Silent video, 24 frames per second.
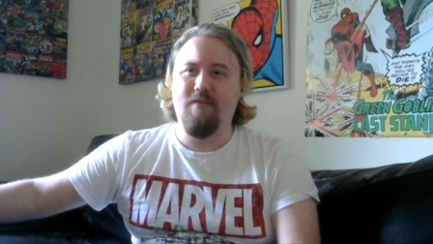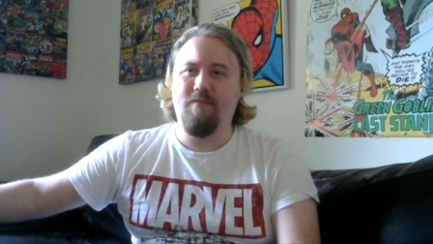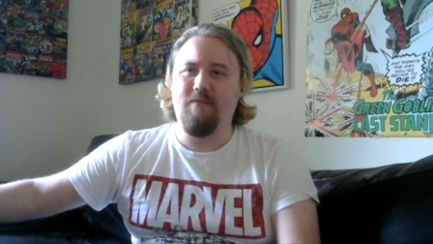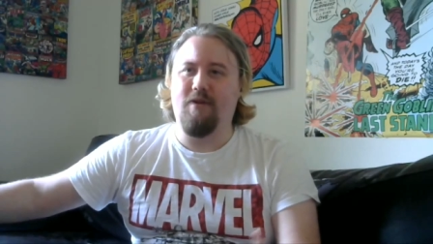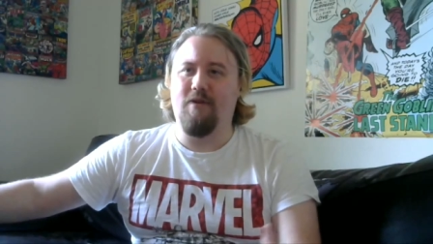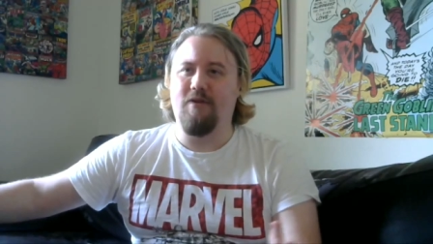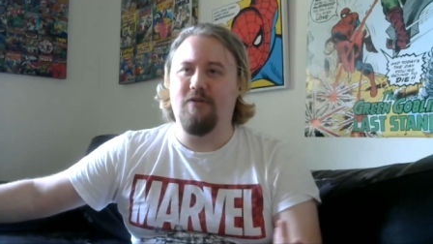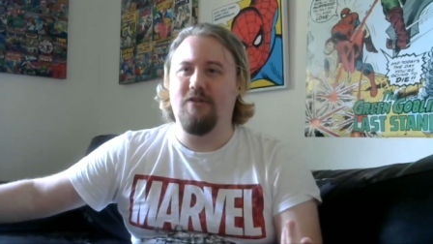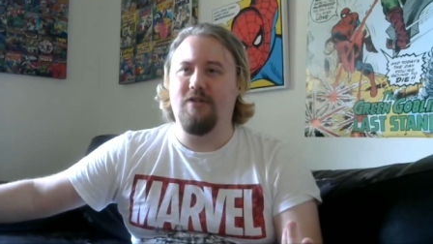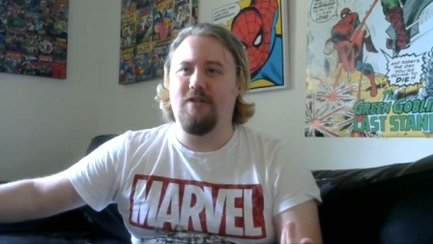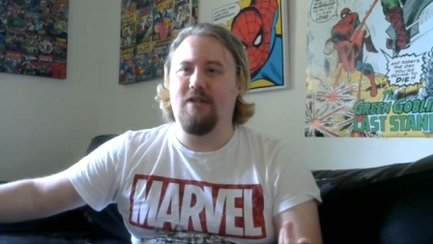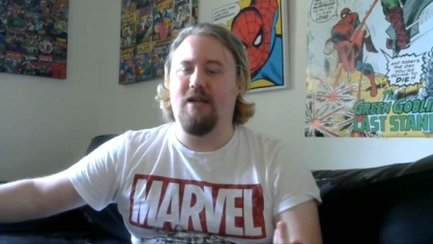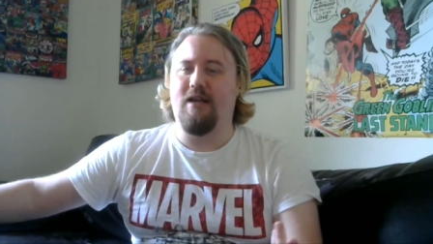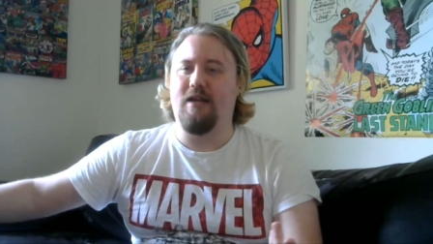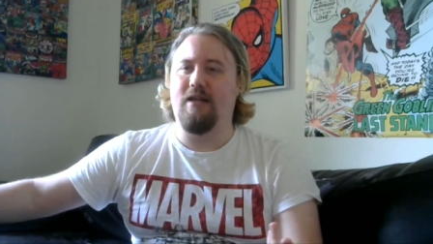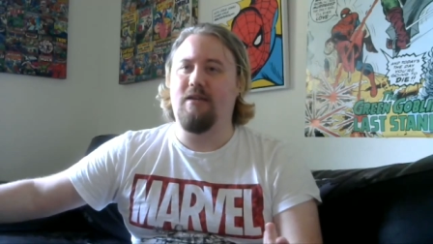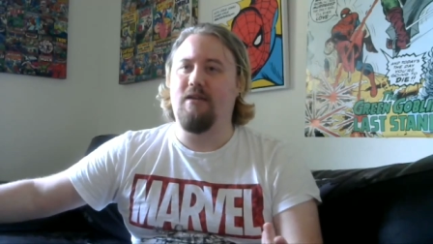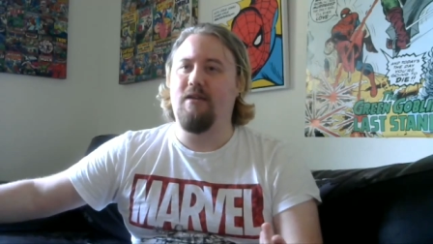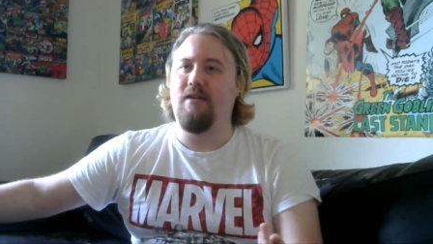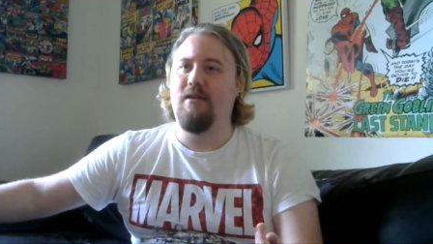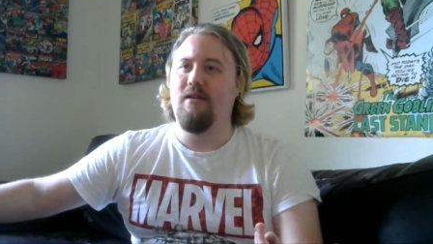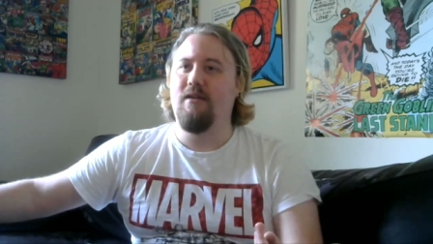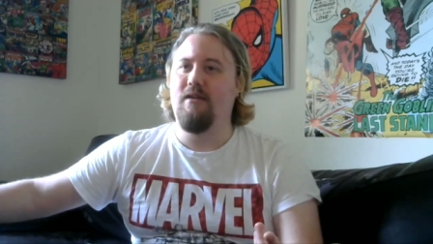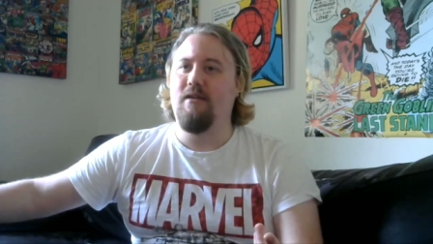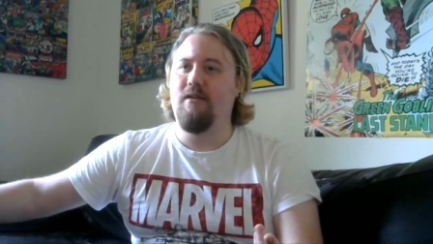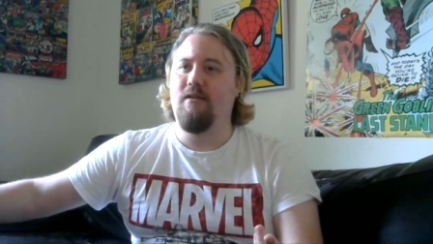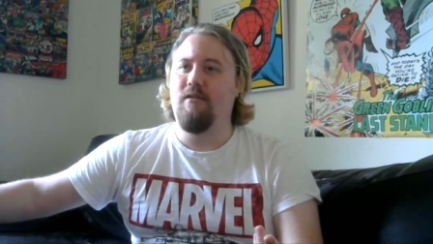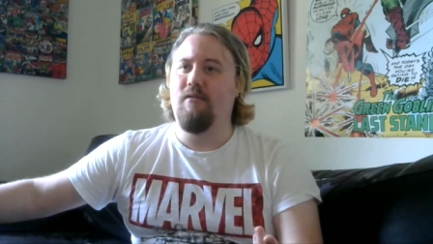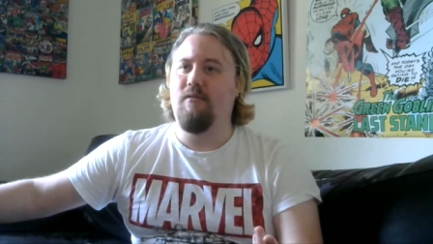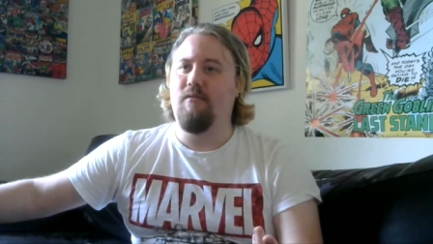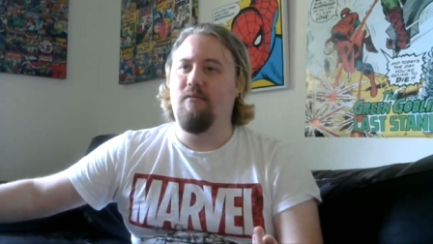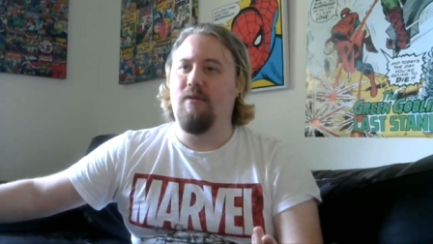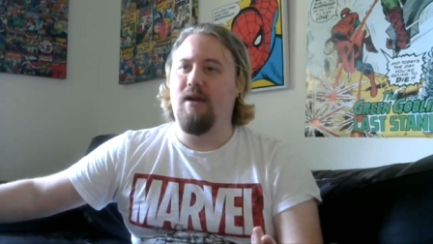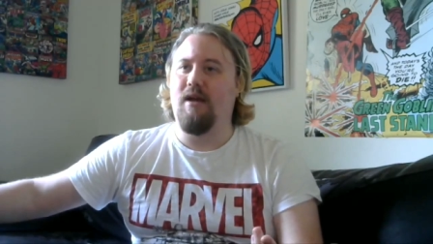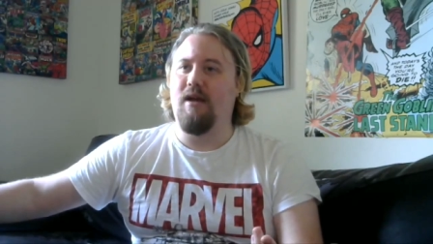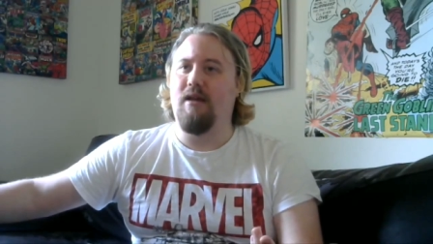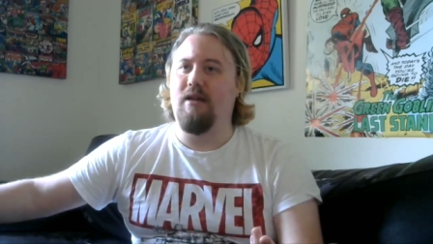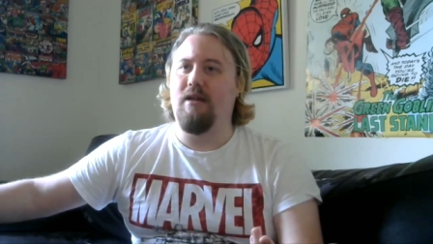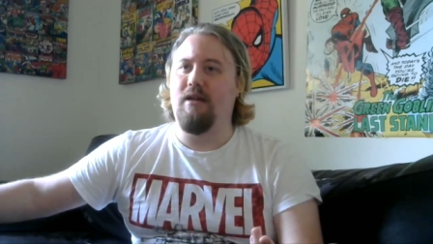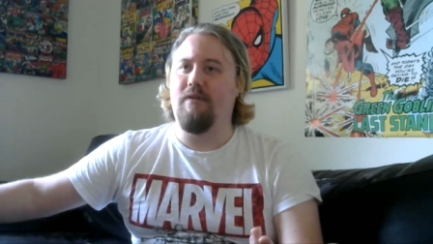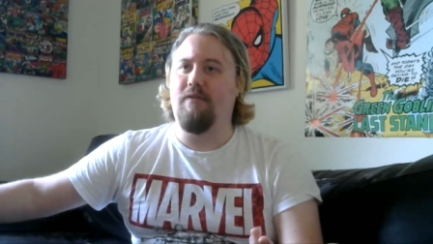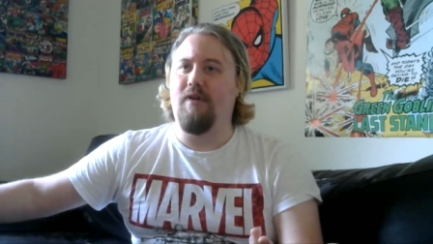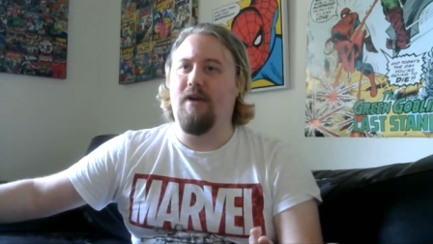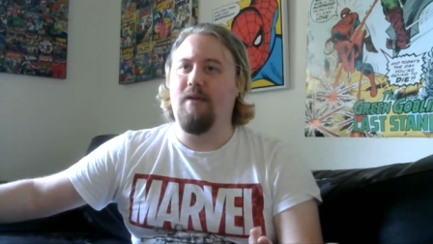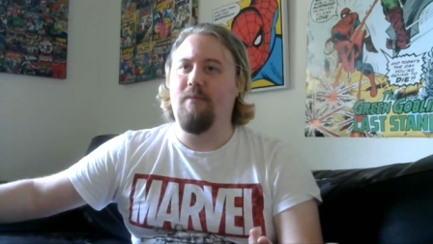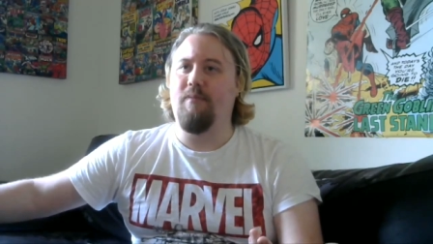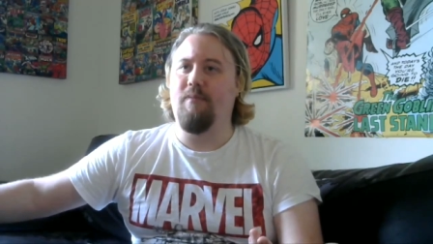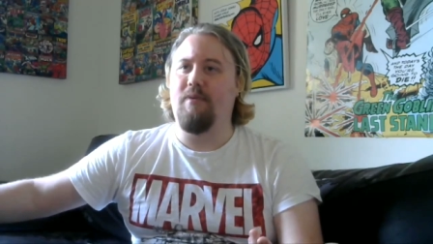because it's like, well,
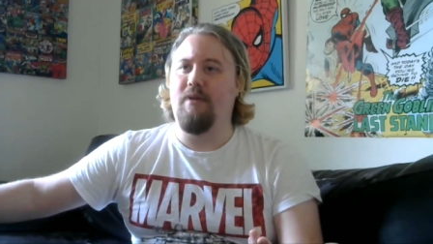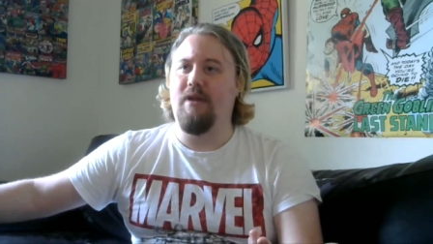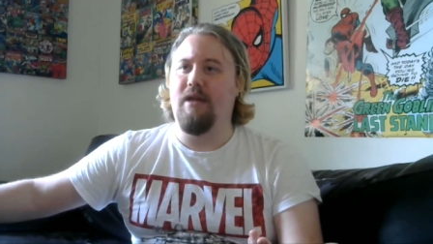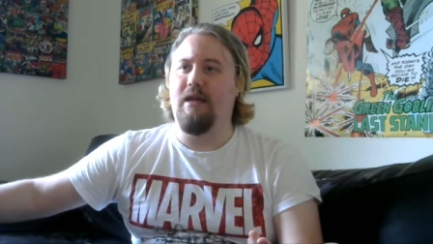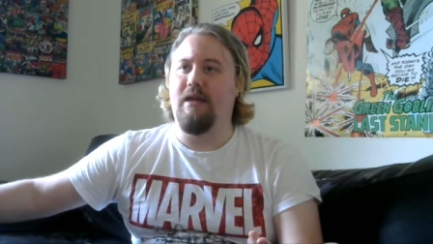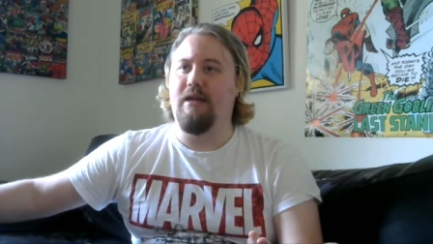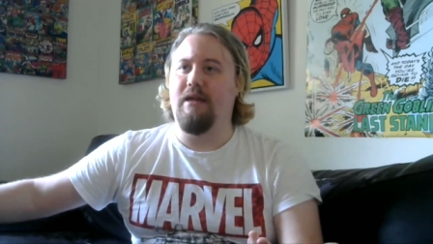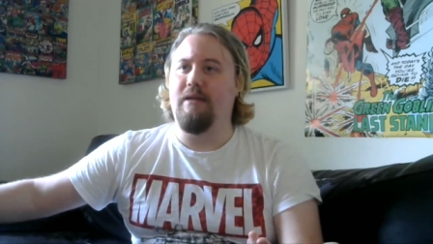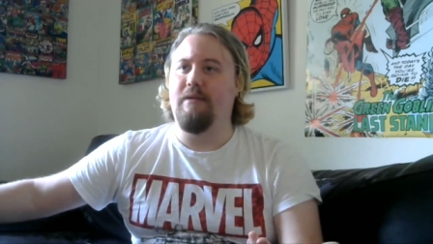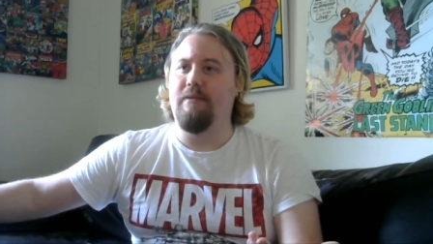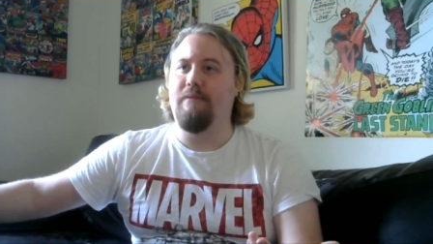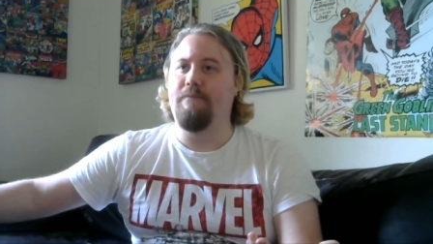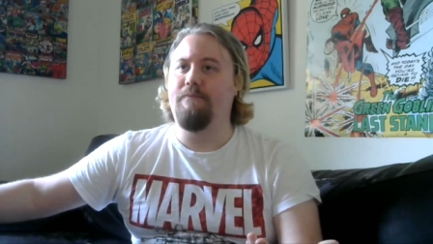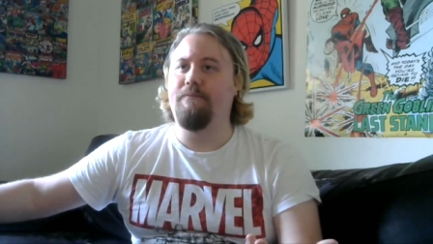if I play